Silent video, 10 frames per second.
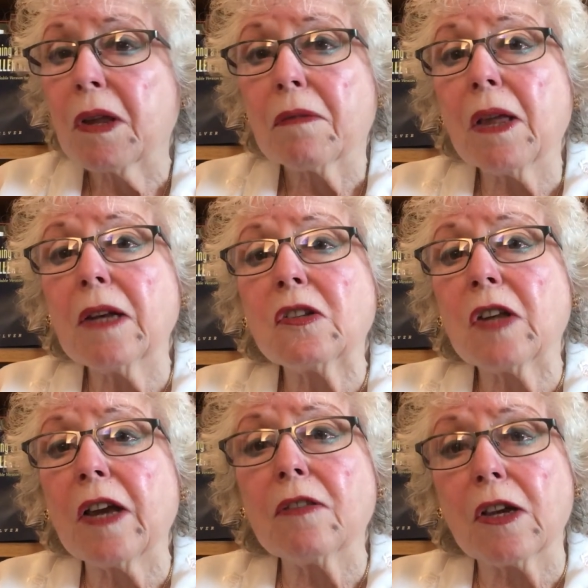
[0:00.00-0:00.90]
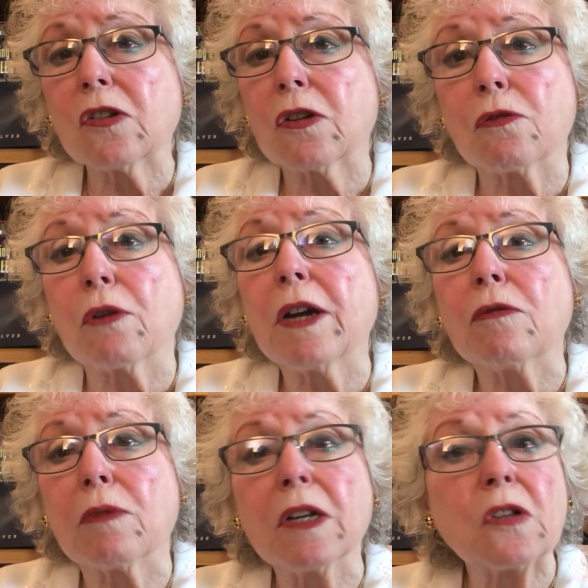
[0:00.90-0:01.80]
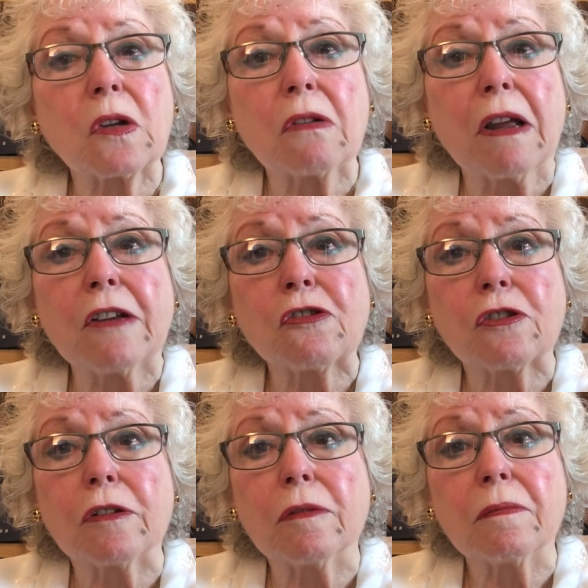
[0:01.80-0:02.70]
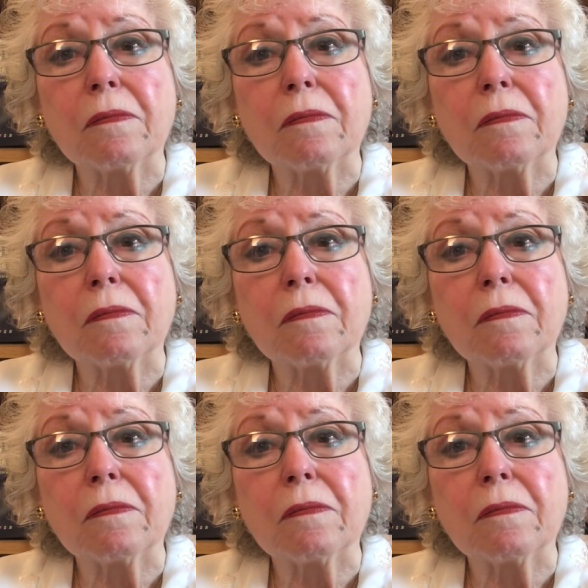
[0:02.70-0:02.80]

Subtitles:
They say there's a great resignation.